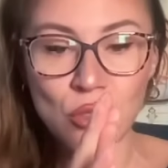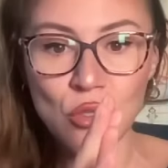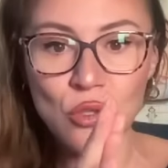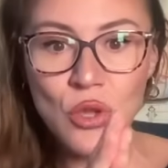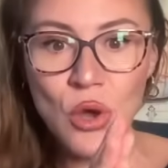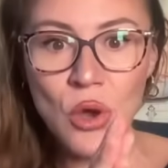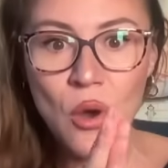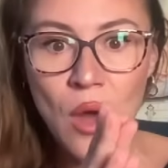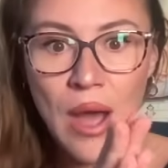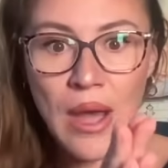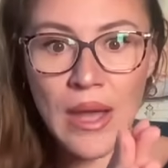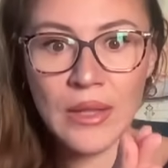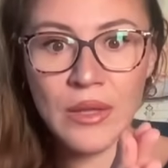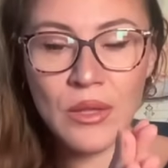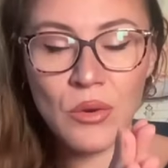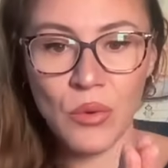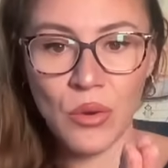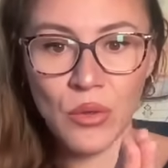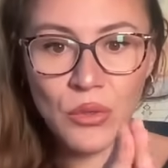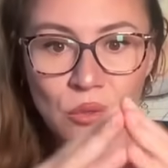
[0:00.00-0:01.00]
No, I
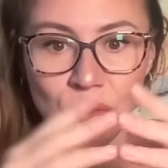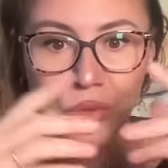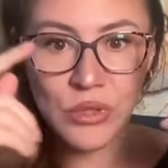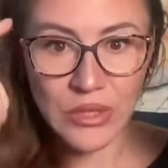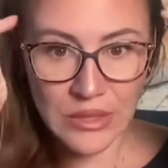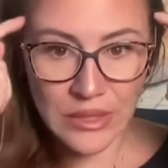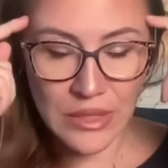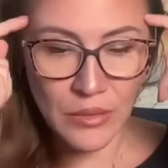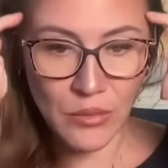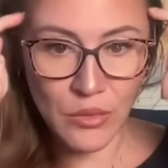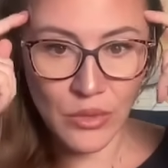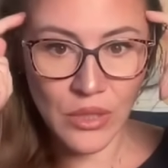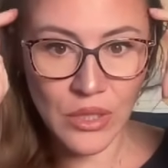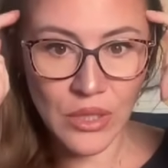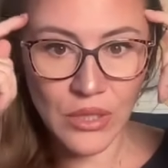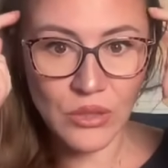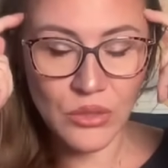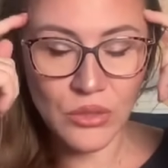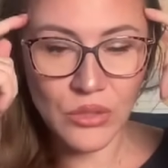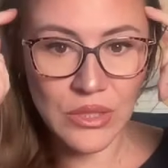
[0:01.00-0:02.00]
don't want to, because I want to
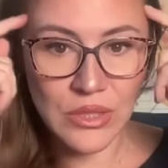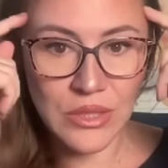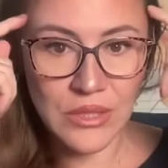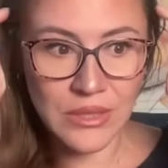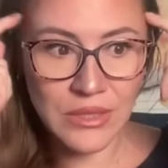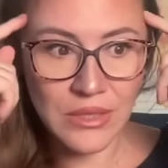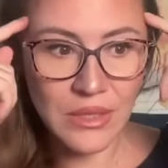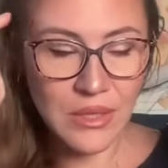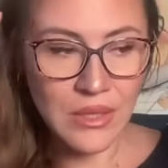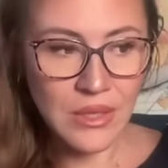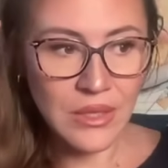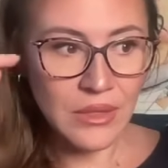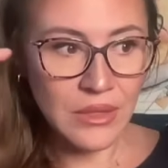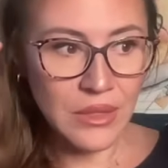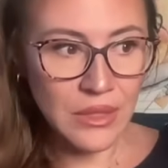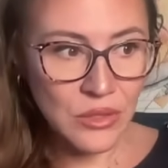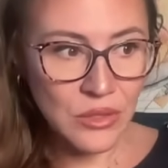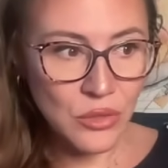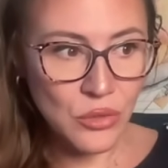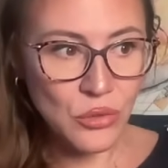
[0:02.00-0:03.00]
use this,
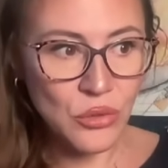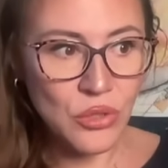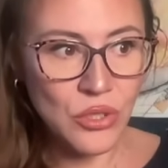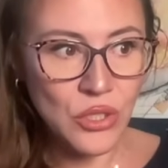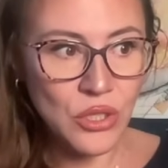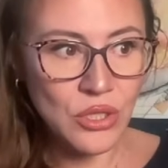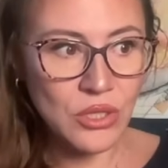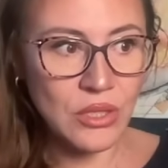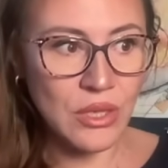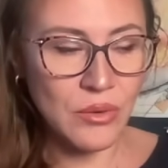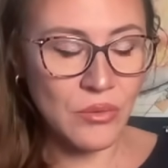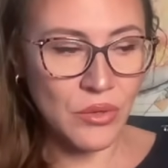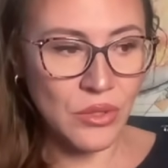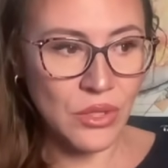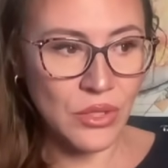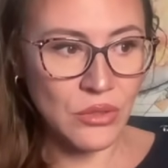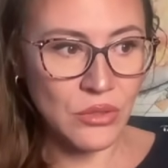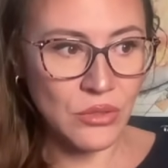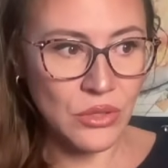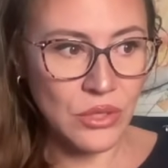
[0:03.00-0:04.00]
the intuition, I want
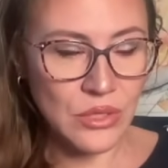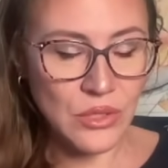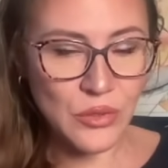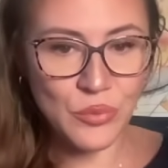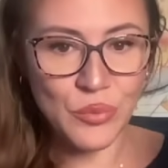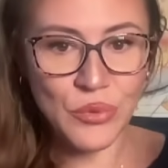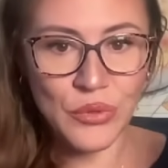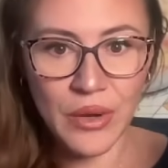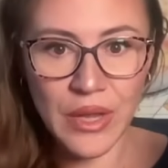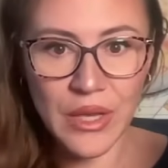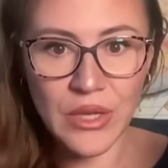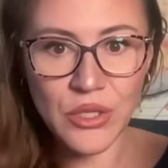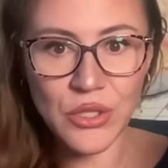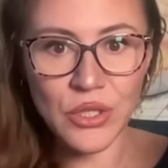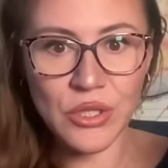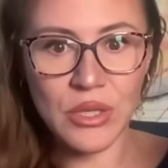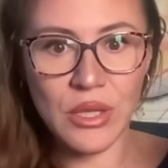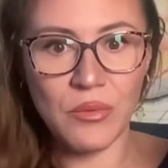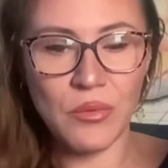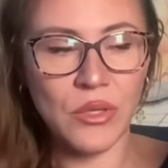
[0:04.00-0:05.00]
to use the
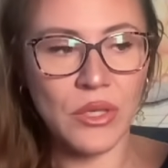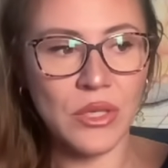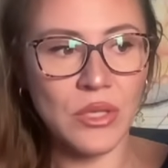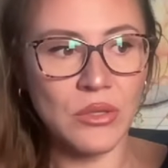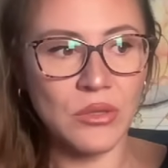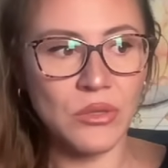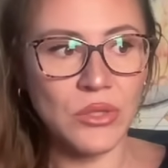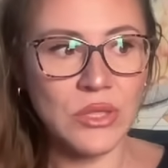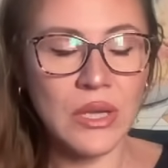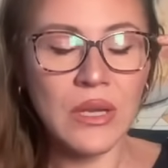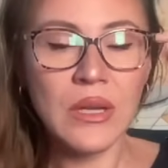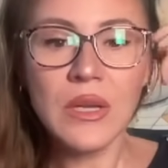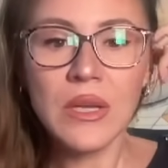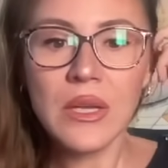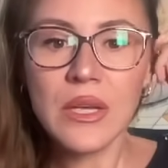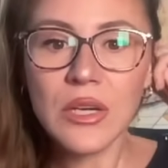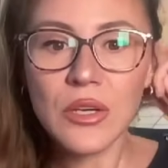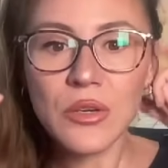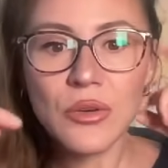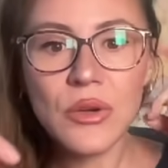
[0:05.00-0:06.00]
inspiration, I want to use the
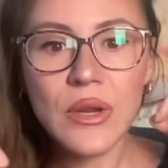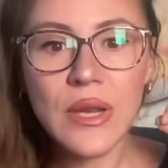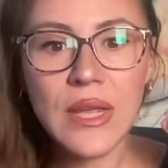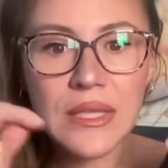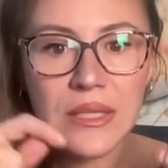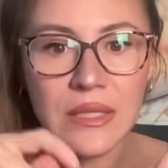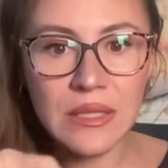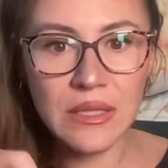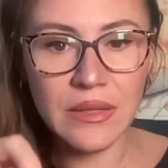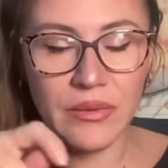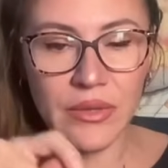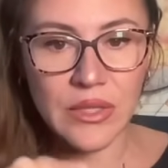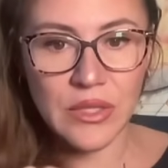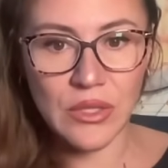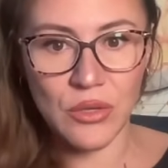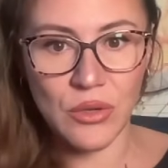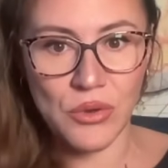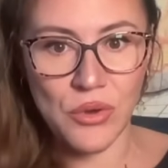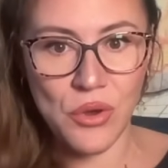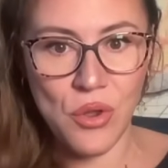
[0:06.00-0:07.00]

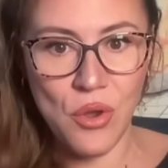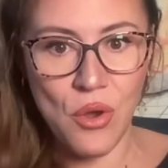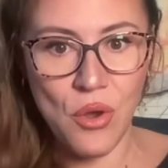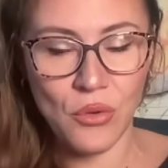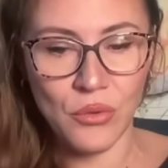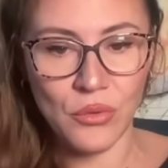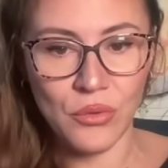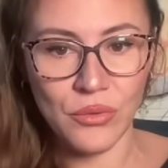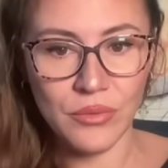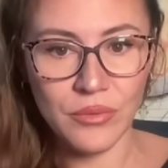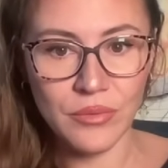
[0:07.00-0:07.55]
creativity on your own,